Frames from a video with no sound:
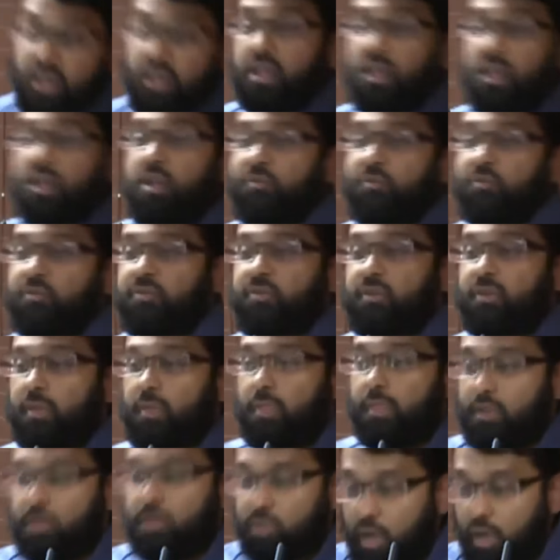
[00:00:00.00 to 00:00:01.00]
If
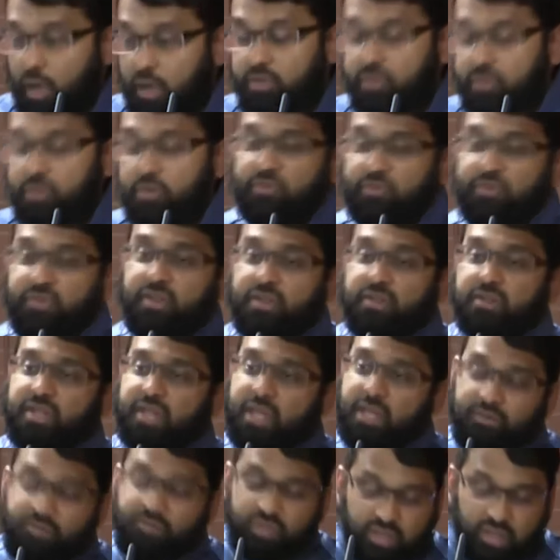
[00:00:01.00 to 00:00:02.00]
the doctor feels,
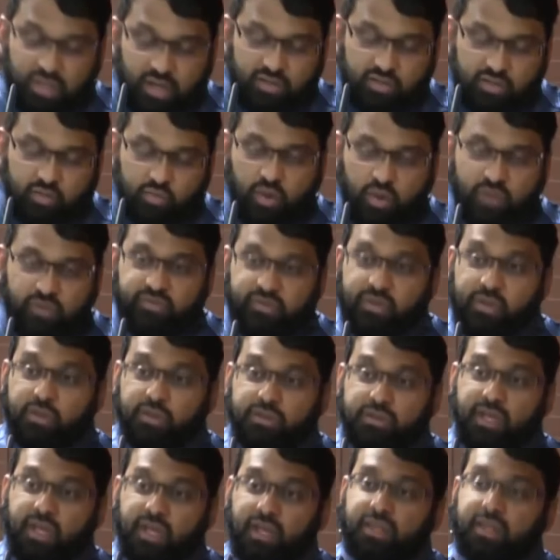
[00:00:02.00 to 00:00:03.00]
and if she as well
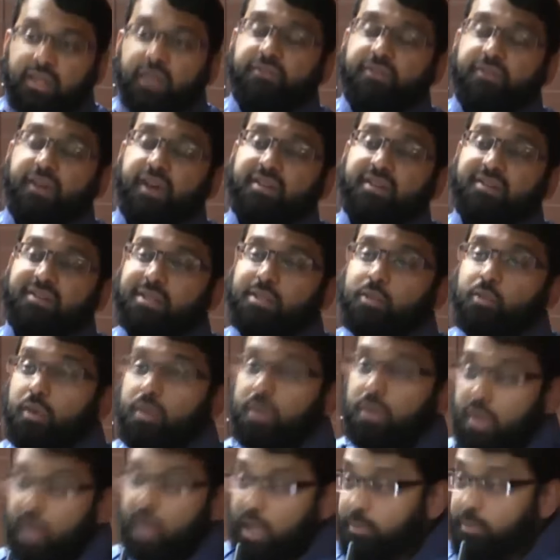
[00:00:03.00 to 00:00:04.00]
feels, that fasting will
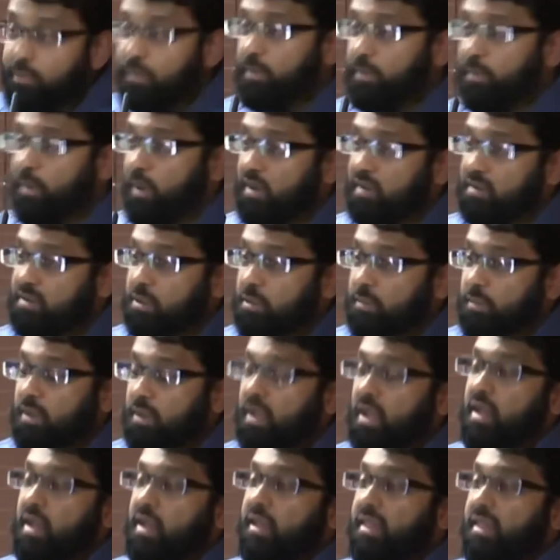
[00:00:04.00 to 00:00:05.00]
not be
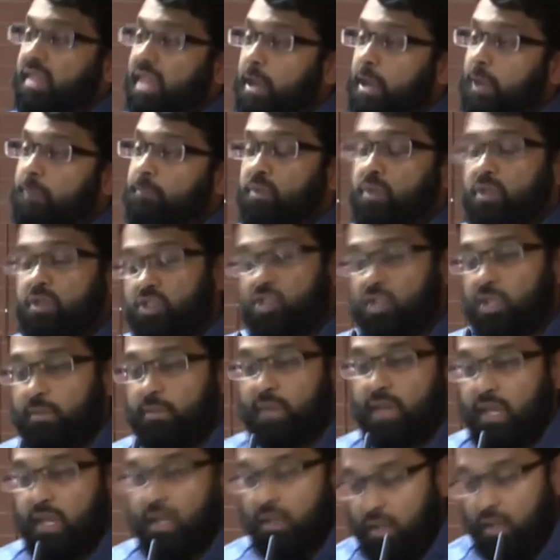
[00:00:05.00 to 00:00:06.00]
possible, then she
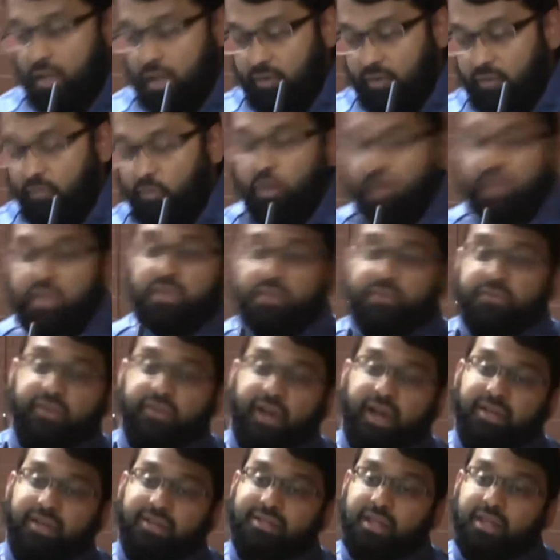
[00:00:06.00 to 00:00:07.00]
may avoid the
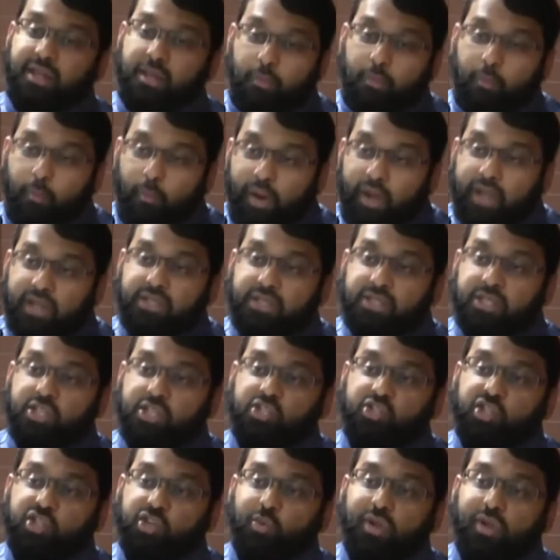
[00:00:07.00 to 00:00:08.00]
fast, but
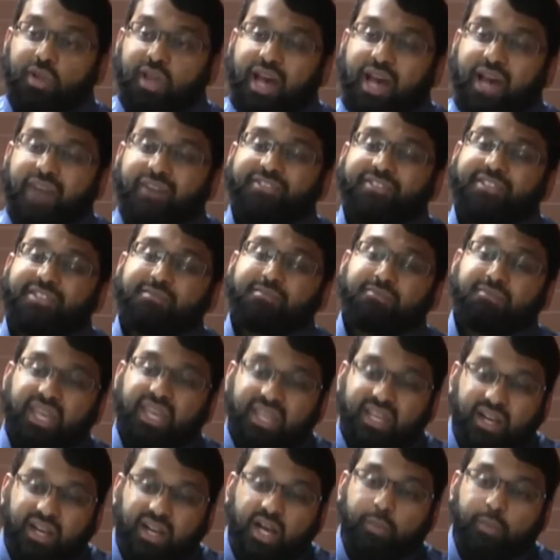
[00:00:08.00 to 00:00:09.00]
she will have to
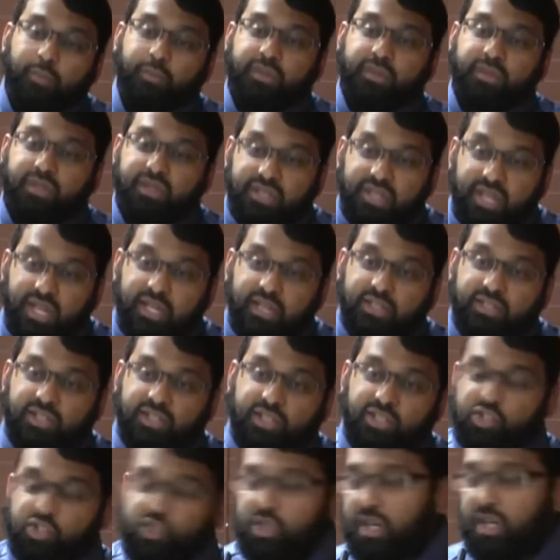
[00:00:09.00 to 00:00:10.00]
make up the days
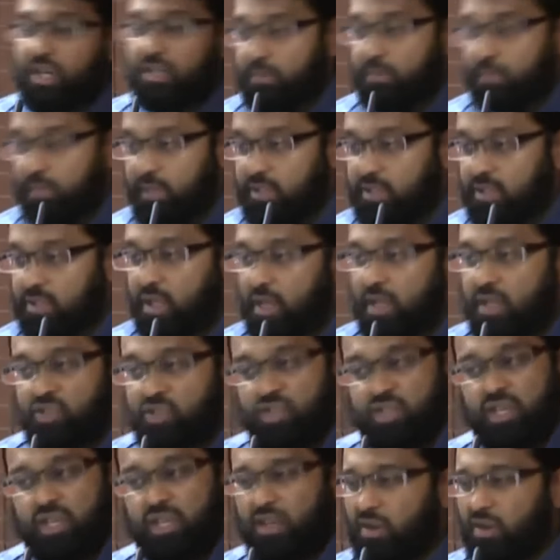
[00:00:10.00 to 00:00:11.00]
that she has missed.
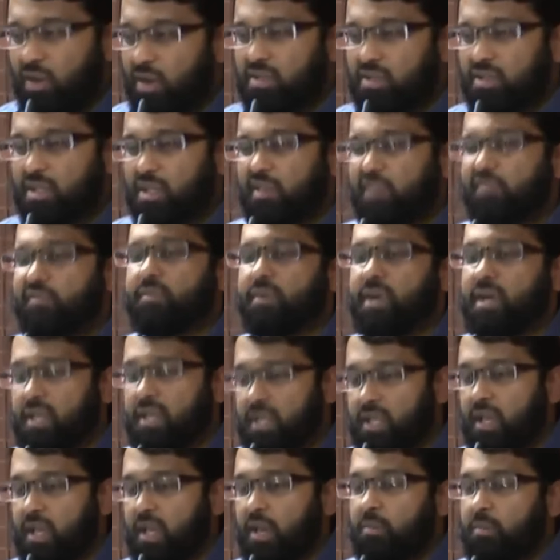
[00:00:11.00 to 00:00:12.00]
She cannot give
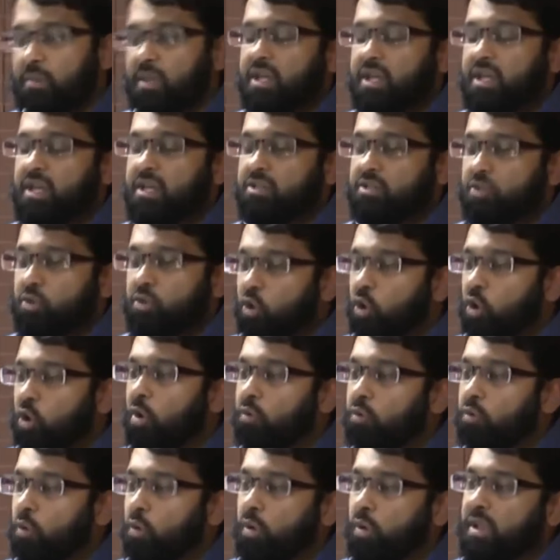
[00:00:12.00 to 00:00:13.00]
money because her
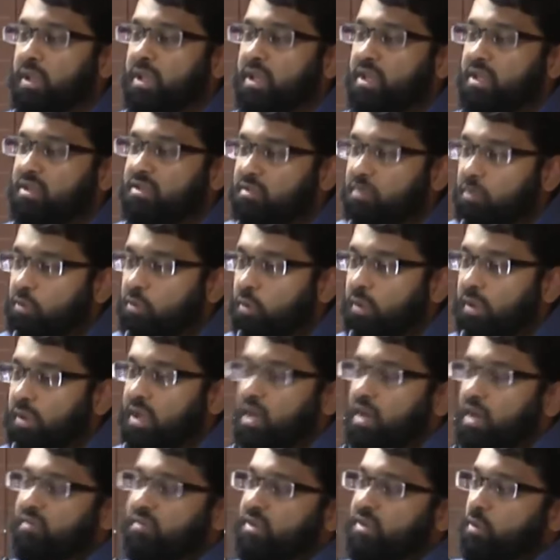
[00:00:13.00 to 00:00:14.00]
ruling is the ruling
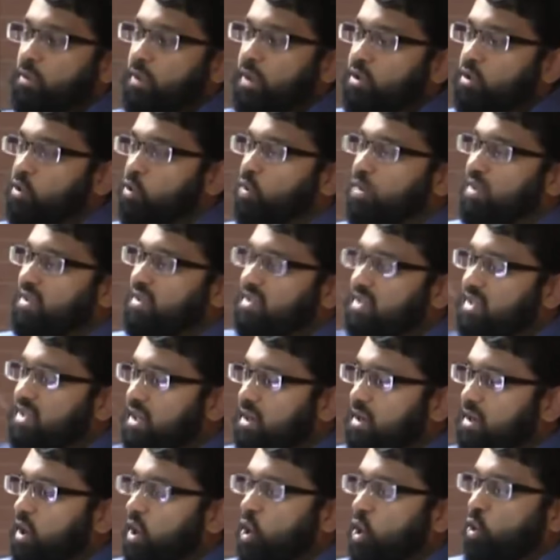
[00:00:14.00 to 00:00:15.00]
of the one who was
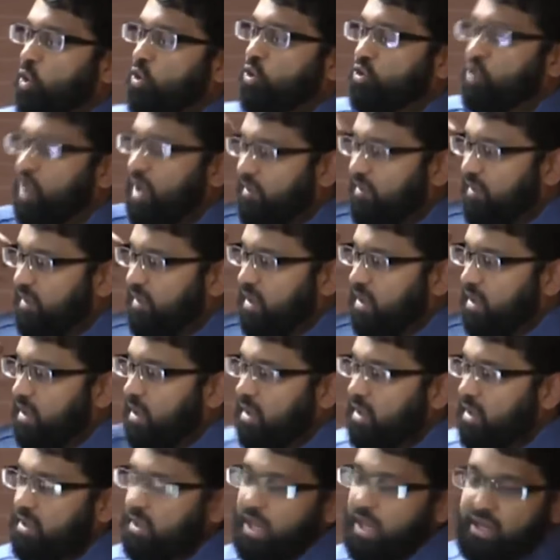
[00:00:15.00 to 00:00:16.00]
sick or traveling.
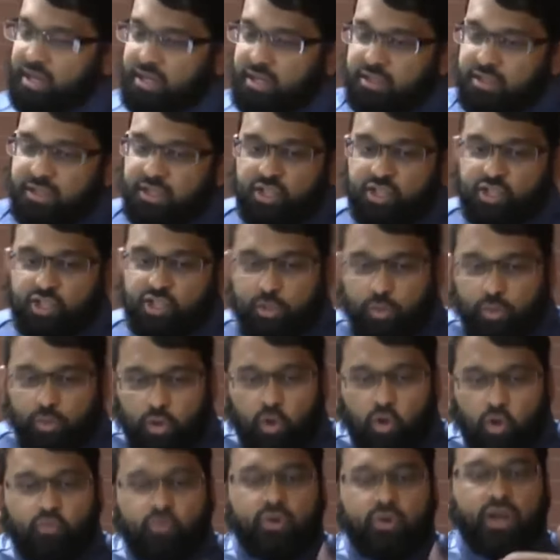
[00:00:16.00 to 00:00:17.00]
That is, she
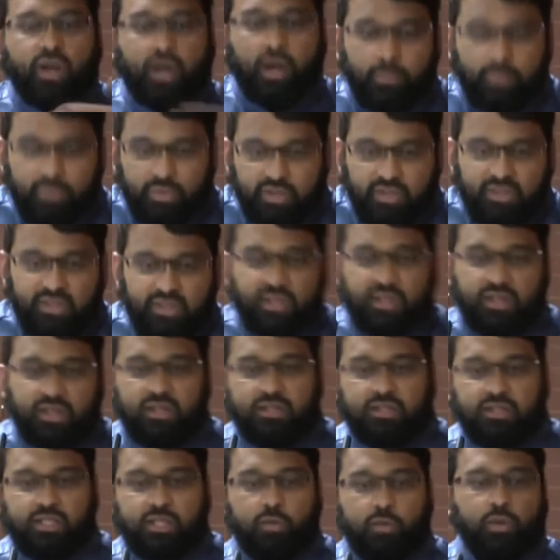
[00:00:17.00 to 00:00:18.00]
will overcome the
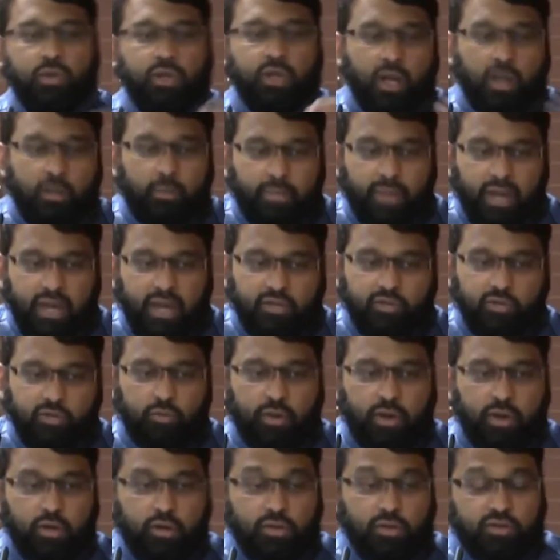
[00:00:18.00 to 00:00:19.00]
sickness, she will come back to a
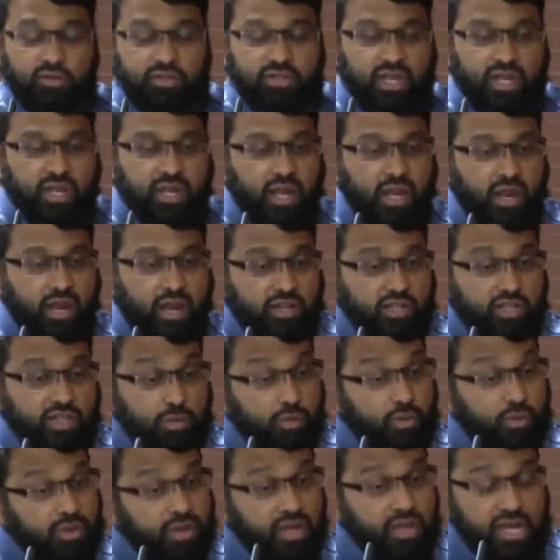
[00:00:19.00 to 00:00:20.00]
regular state, and she
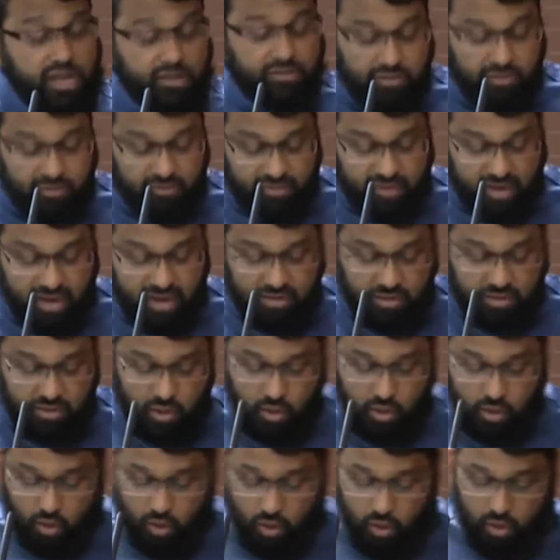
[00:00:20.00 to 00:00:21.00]
will then have to fast
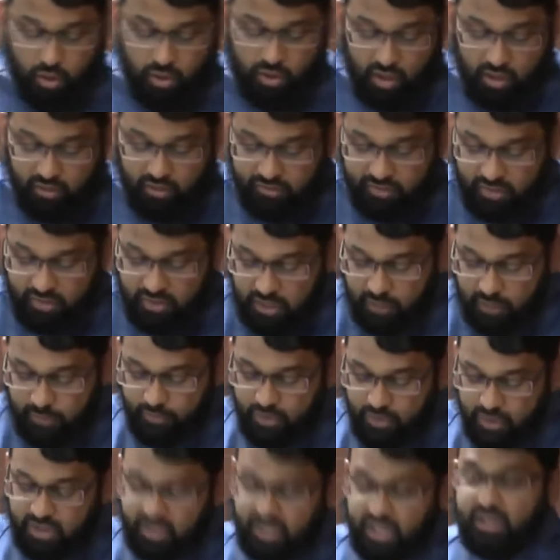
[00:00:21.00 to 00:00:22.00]
all of the
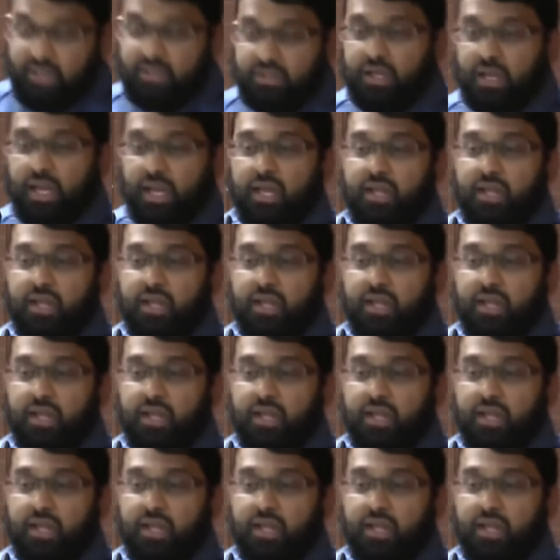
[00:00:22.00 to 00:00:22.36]
days.